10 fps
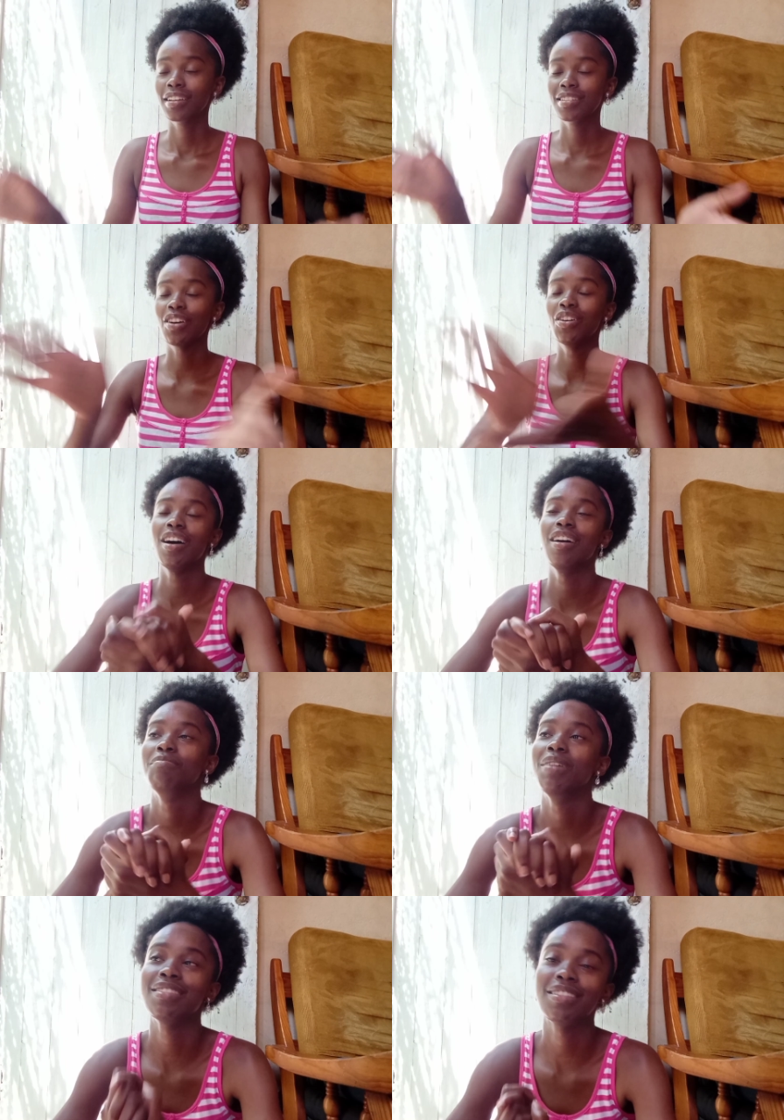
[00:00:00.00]
So,
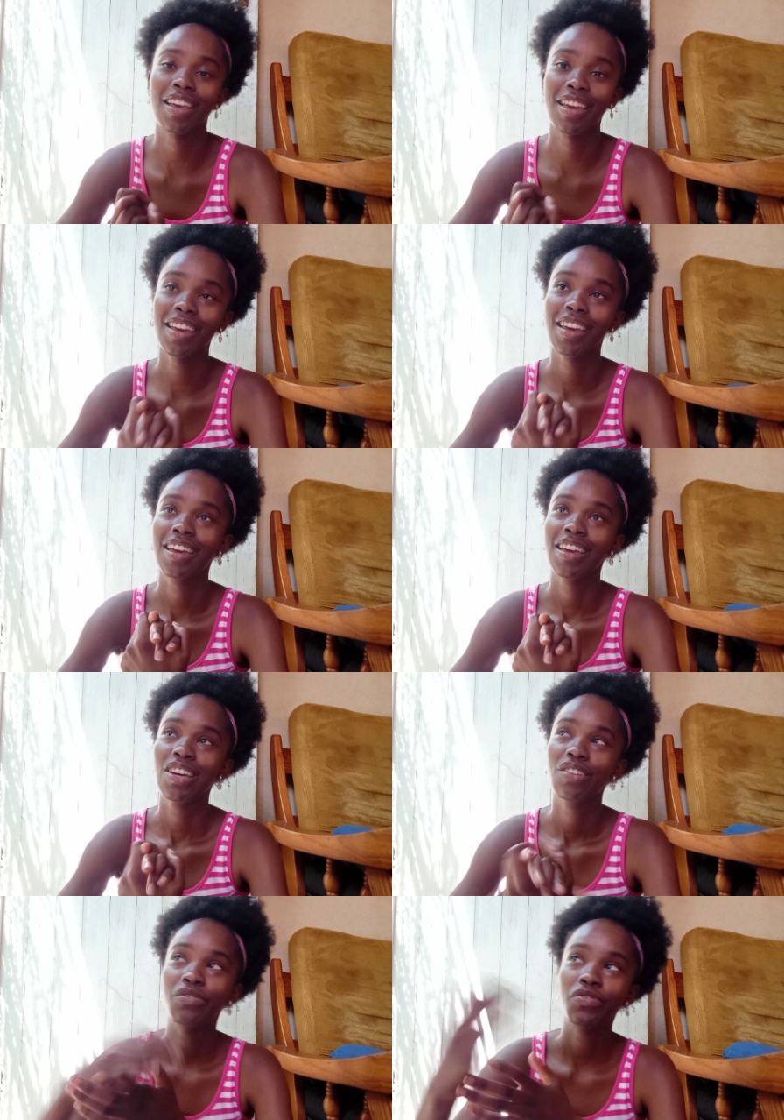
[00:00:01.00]
as I say,
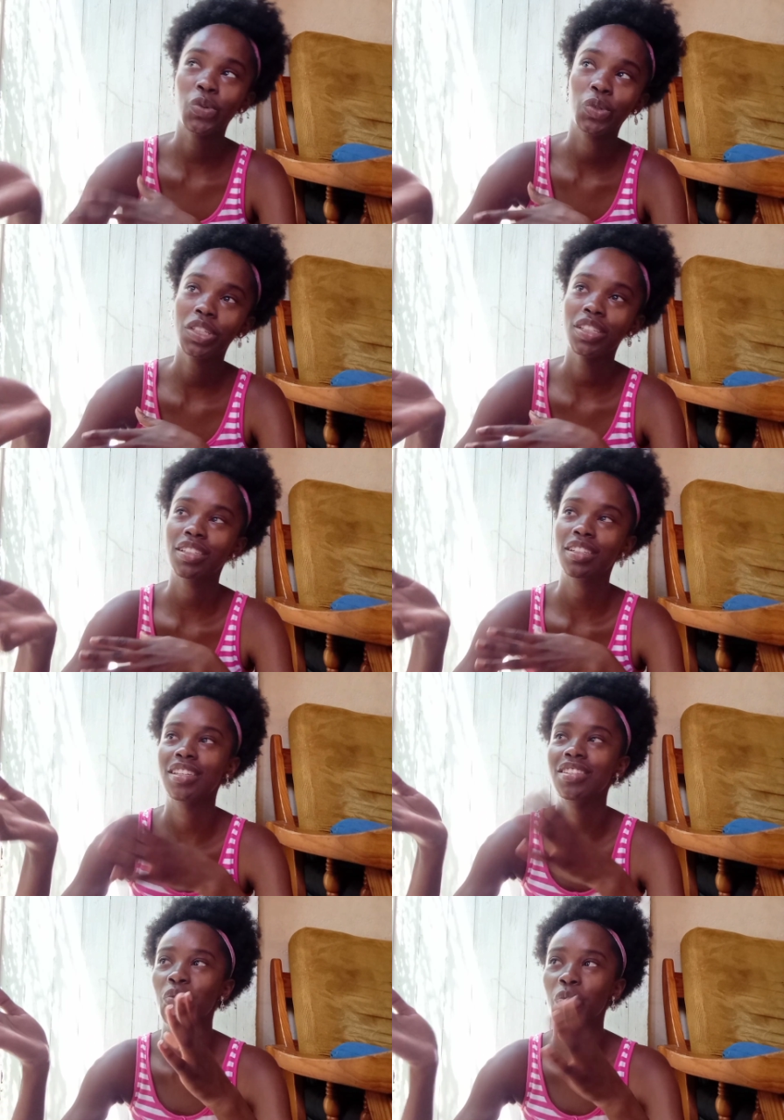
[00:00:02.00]
food
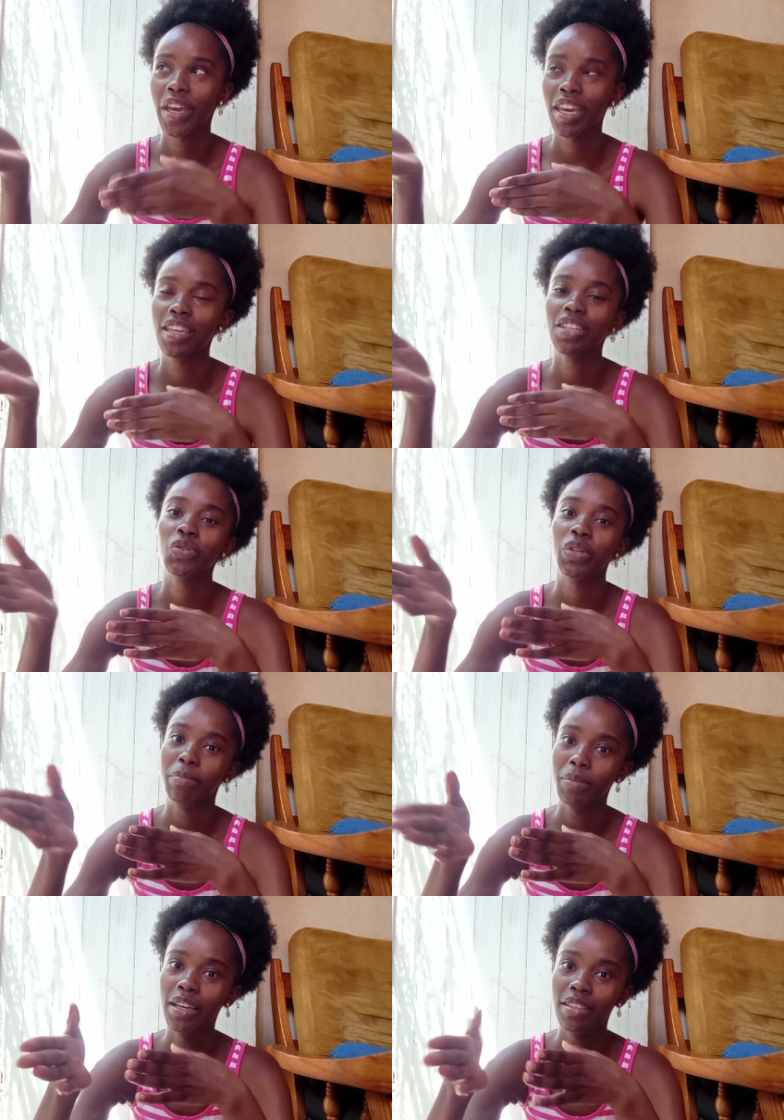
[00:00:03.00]
is the way to a
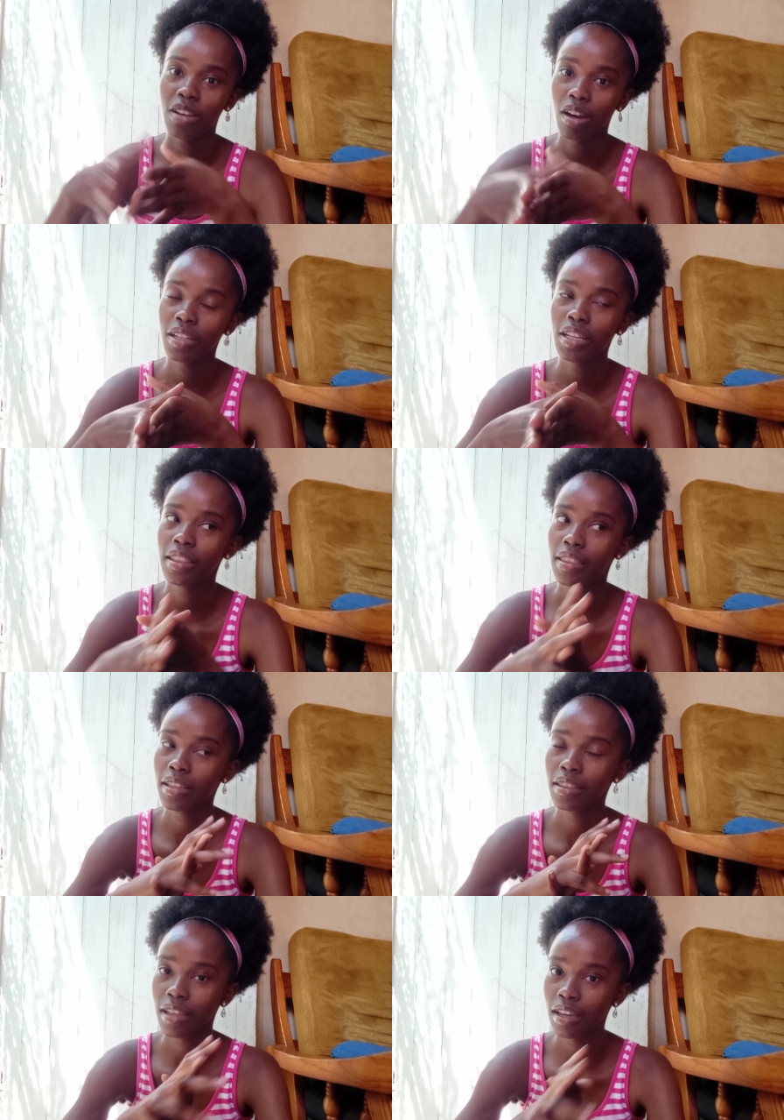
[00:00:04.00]
man's heart. I
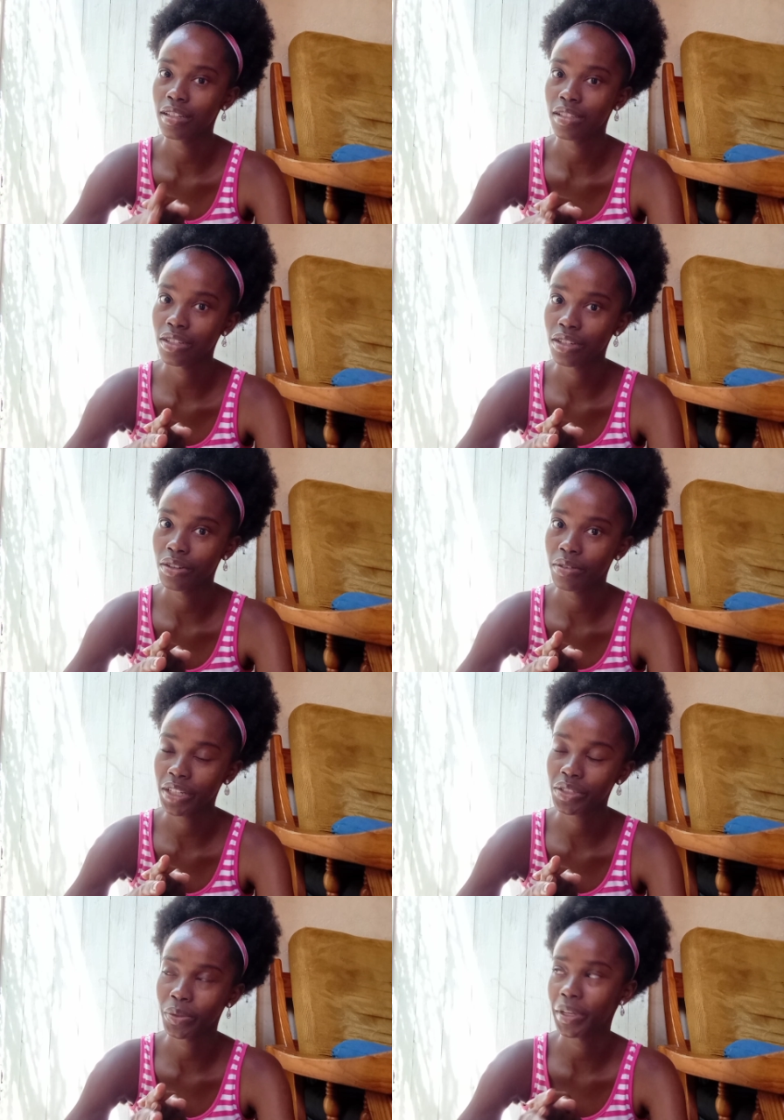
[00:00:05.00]
think that is the
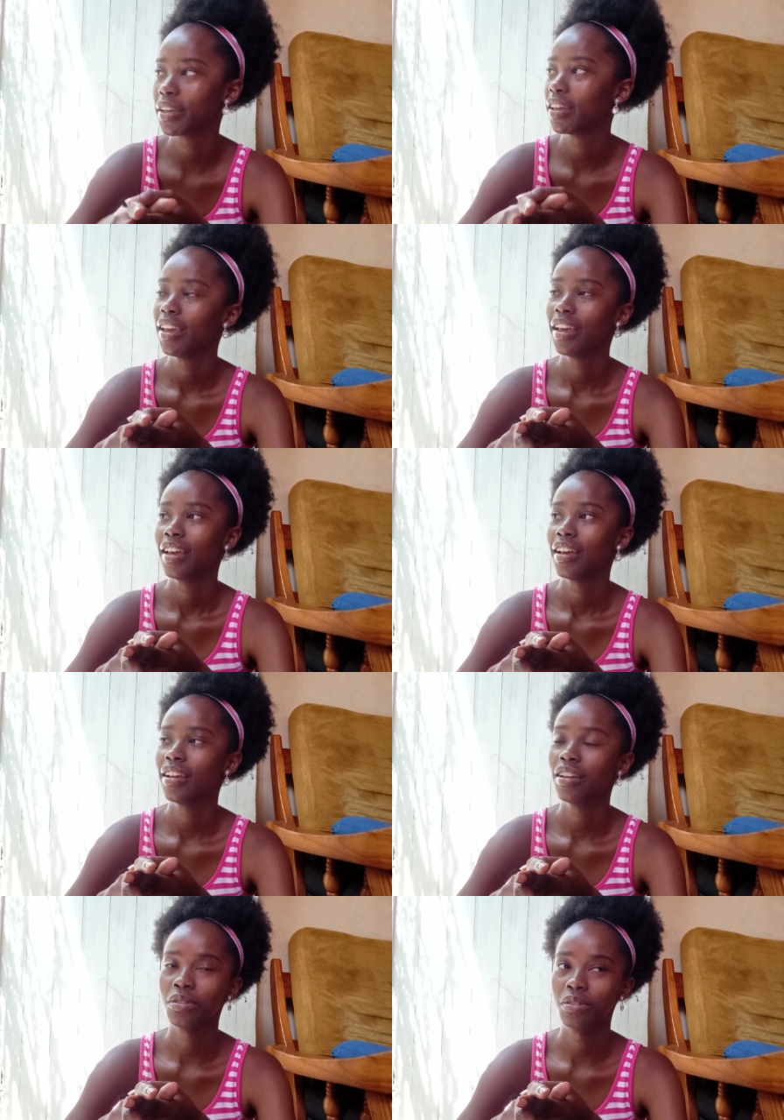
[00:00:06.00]
correct way.
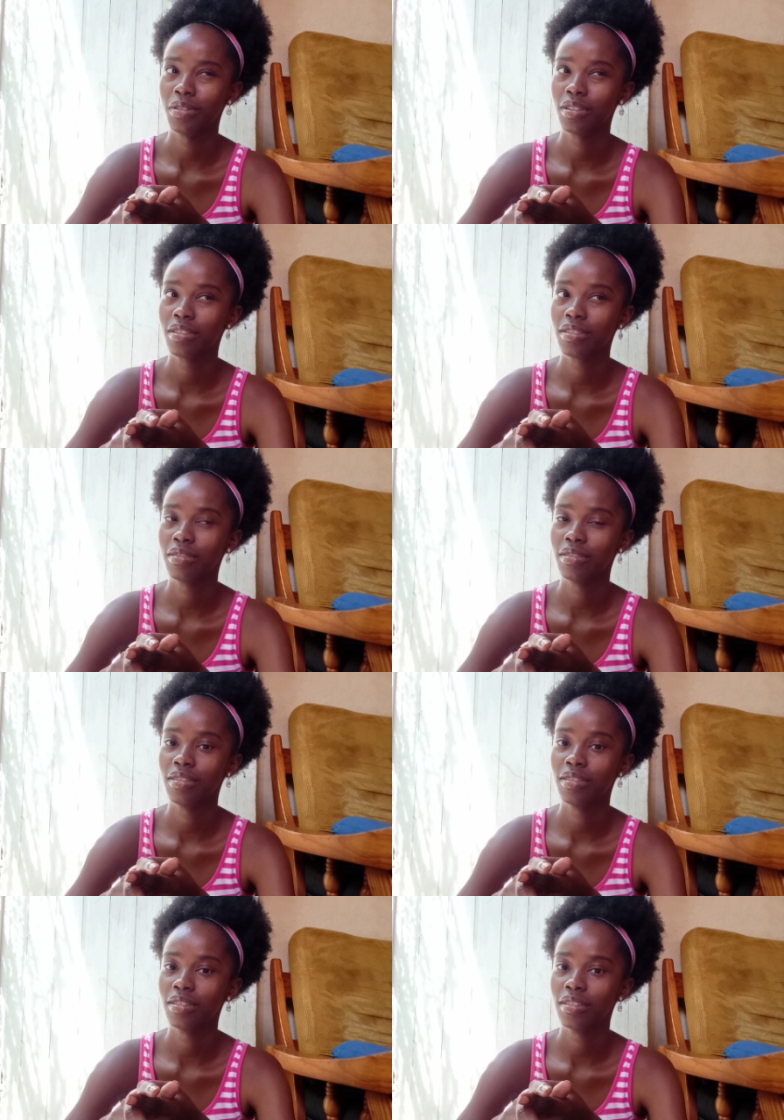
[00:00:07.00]
But
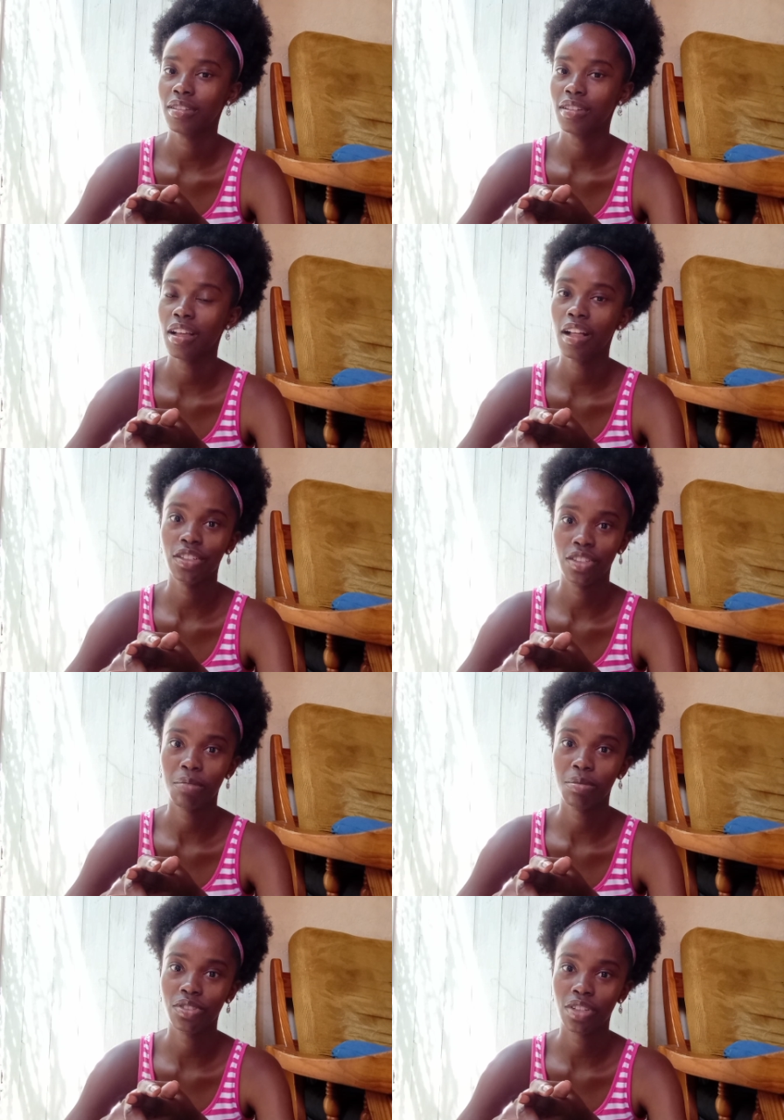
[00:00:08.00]
I'll
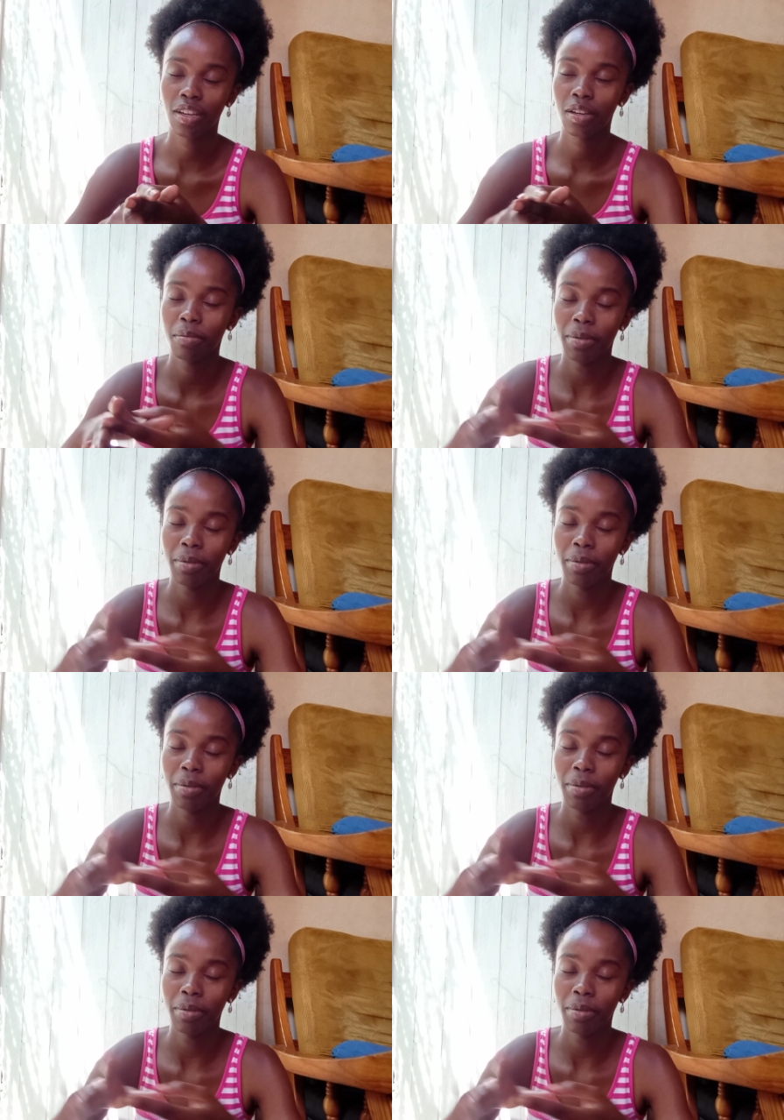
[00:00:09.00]
double check.